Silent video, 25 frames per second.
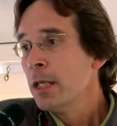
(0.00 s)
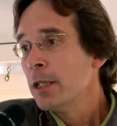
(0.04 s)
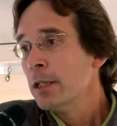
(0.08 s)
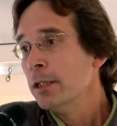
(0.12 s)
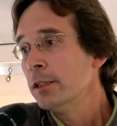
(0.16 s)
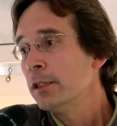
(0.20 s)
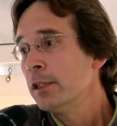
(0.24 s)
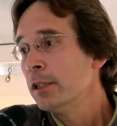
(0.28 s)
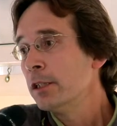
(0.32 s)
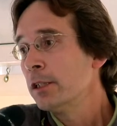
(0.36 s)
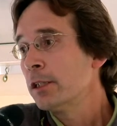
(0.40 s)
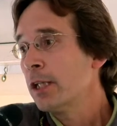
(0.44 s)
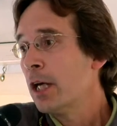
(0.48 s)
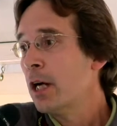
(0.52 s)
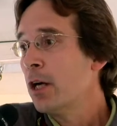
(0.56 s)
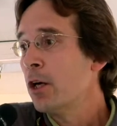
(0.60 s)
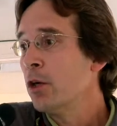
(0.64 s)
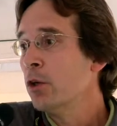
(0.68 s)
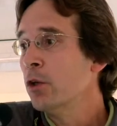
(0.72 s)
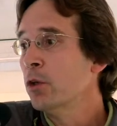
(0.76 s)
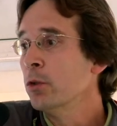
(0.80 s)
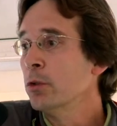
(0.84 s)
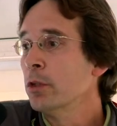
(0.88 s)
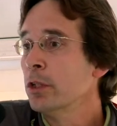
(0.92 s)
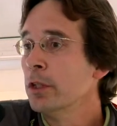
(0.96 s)
This is
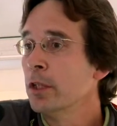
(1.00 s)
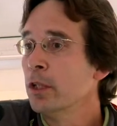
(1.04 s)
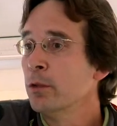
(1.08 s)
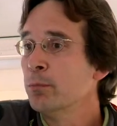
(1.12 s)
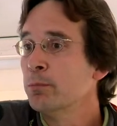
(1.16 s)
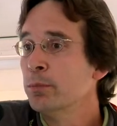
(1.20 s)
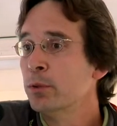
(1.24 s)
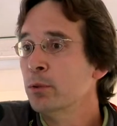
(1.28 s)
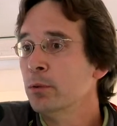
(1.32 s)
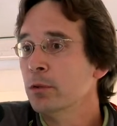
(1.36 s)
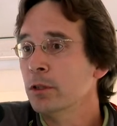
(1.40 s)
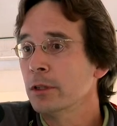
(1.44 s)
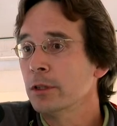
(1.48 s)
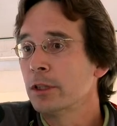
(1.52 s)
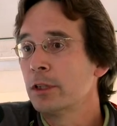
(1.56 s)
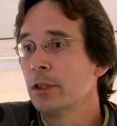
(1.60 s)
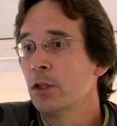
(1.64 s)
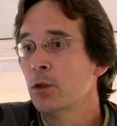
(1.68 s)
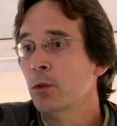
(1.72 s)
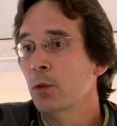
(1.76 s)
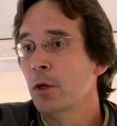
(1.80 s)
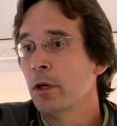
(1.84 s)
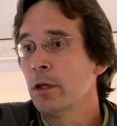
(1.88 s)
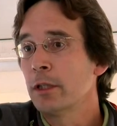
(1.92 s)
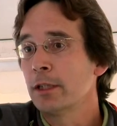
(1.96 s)
our own little pool. It's the
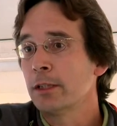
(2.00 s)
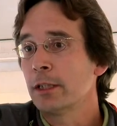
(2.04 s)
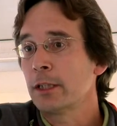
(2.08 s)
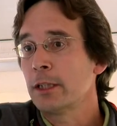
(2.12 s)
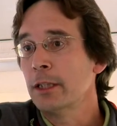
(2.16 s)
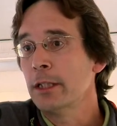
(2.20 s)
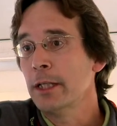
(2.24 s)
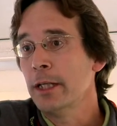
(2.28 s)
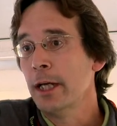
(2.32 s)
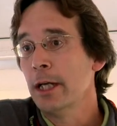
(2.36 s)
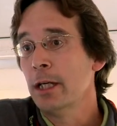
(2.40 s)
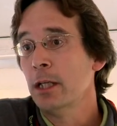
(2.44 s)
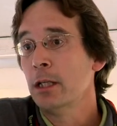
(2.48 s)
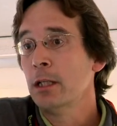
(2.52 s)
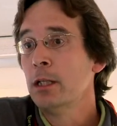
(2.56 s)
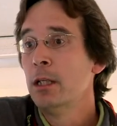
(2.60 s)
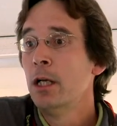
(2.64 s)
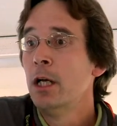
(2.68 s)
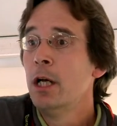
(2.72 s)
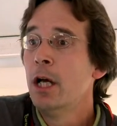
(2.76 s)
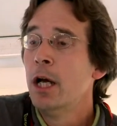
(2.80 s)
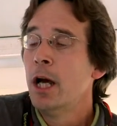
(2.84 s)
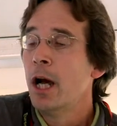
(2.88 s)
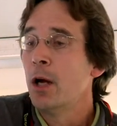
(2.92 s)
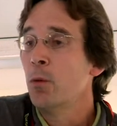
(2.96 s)
Gowanus Canal.
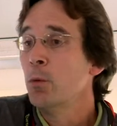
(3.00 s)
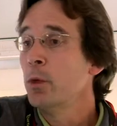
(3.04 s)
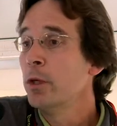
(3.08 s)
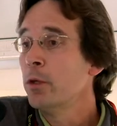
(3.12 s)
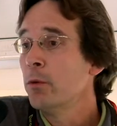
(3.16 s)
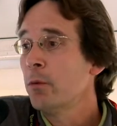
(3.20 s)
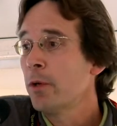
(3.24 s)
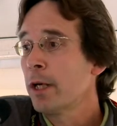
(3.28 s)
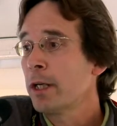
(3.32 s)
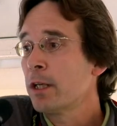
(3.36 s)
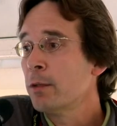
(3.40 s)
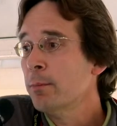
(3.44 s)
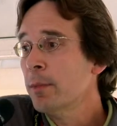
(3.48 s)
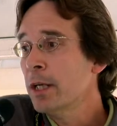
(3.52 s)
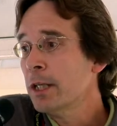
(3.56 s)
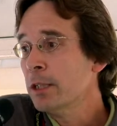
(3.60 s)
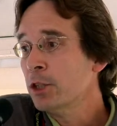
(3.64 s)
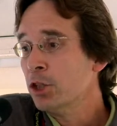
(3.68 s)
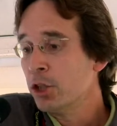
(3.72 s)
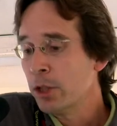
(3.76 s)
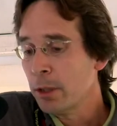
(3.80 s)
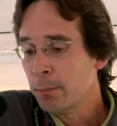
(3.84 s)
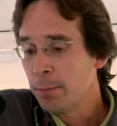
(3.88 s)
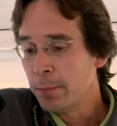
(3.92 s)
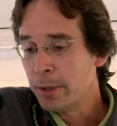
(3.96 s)
I wouldn't
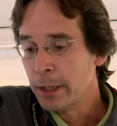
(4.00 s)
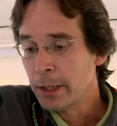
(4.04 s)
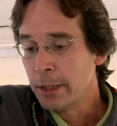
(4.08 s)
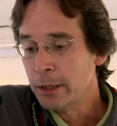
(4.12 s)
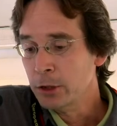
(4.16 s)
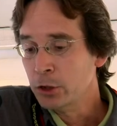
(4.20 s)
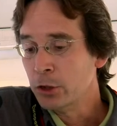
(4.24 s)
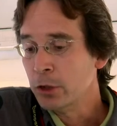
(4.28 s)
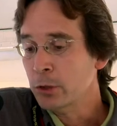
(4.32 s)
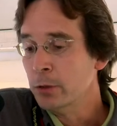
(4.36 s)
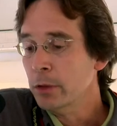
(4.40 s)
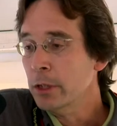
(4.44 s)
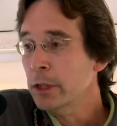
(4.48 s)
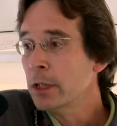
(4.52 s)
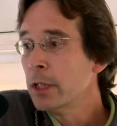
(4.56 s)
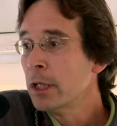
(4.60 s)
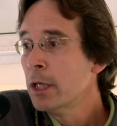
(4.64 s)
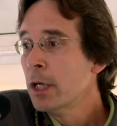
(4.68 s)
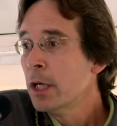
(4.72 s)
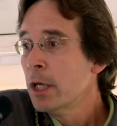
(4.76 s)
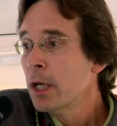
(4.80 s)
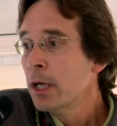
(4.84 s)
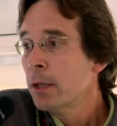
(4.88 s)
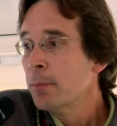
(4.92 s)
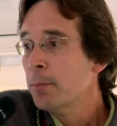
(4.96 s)
recommend jumping into it,
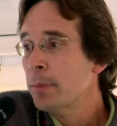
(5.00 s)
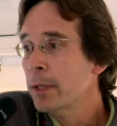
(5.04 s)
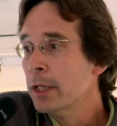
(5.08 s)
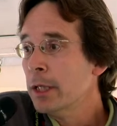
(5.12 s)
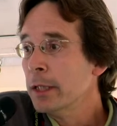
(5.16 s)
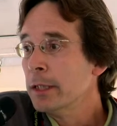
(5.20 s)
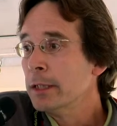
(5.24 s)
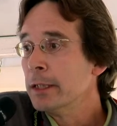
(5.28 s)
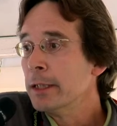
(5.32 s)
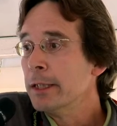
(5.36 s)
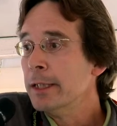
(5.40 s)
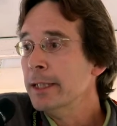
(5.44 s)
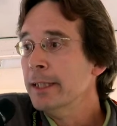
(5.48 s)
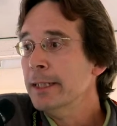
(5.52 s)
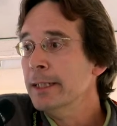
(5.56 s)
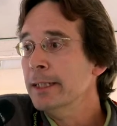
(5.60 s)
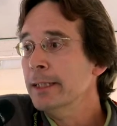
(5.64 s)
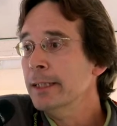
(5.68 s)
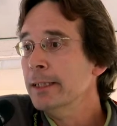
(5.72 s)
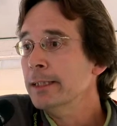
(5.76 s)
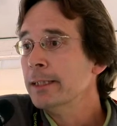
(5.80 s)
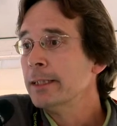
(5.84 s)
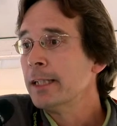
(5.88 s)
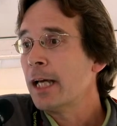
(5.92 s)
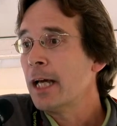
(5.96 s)
but it
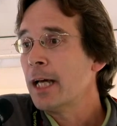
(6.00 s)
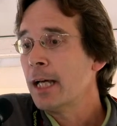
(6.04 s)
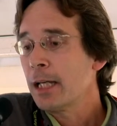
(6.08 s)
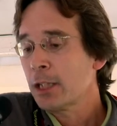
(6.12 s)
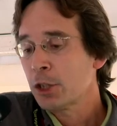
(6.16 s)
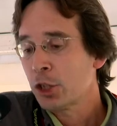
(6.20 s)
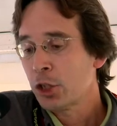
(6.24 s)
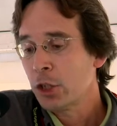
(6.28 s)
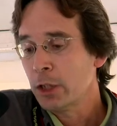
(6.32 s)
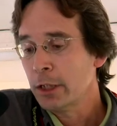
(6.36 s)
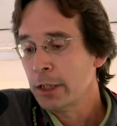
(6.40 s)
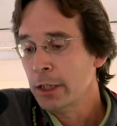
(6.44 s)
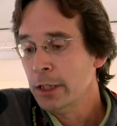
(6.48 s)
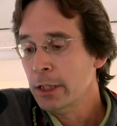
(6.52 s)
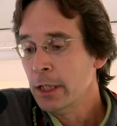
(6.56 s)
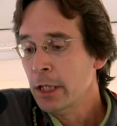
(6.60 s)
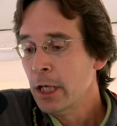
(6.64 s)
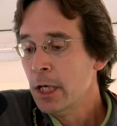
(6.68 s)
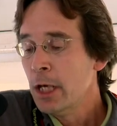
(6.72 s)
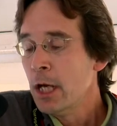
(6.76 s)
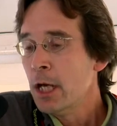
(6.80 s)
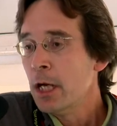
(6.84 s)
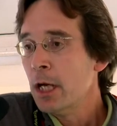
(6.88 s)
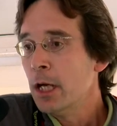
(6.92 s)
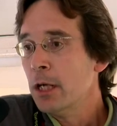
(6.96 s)
is actually
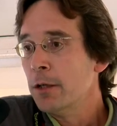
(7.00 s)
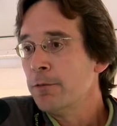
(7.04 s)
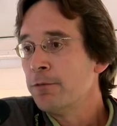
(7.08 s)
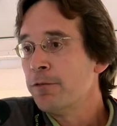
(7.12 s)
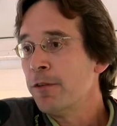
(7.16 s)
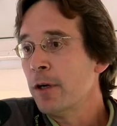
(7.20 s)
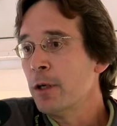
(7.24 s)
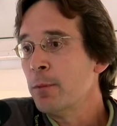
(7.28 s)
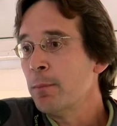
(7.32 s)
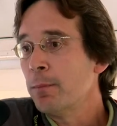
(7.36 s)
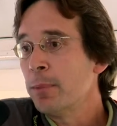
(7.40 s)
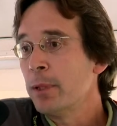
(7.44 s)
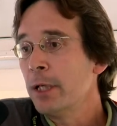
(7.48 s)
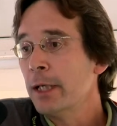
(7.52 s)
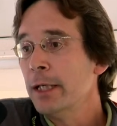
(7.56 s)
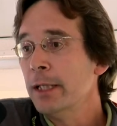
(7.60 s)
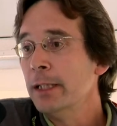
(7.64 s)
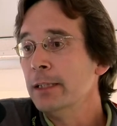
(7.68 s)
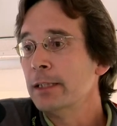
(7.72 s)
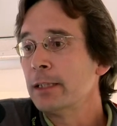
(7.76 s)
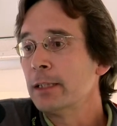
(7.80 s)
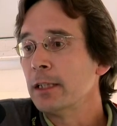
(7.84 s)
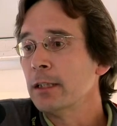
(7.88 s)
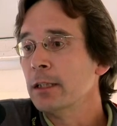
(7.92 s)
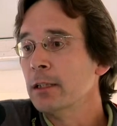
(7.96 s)
a fun
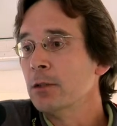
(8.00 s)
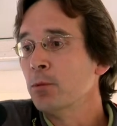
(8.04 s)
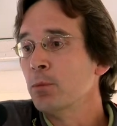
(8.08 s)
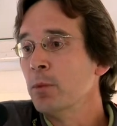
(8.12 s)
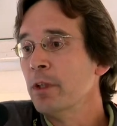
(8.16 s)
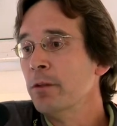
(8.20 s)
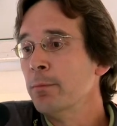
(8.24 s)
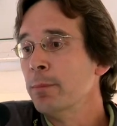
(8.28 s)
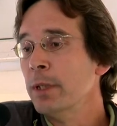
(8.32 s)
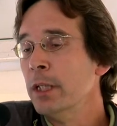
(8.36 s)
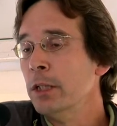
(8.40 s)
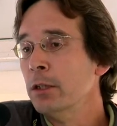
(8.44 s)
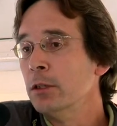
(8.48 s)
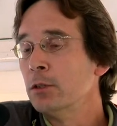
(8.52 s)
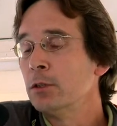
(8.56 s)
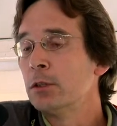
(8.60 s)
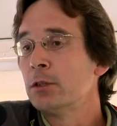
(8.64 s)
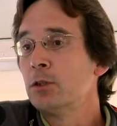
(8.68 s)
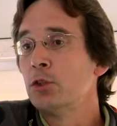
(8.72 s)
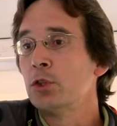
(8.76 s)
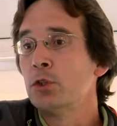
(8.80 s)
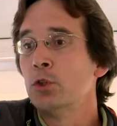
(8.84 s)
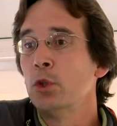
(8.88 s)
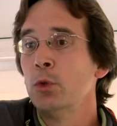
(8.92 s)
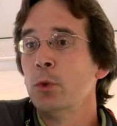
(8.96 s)
place, and we've been
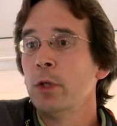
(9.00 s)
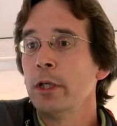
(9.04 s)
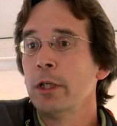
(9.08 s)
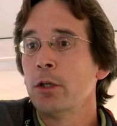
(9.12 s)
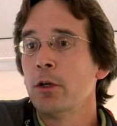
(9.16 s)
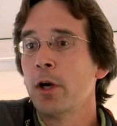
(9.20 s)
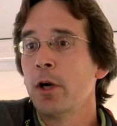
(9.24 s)
doing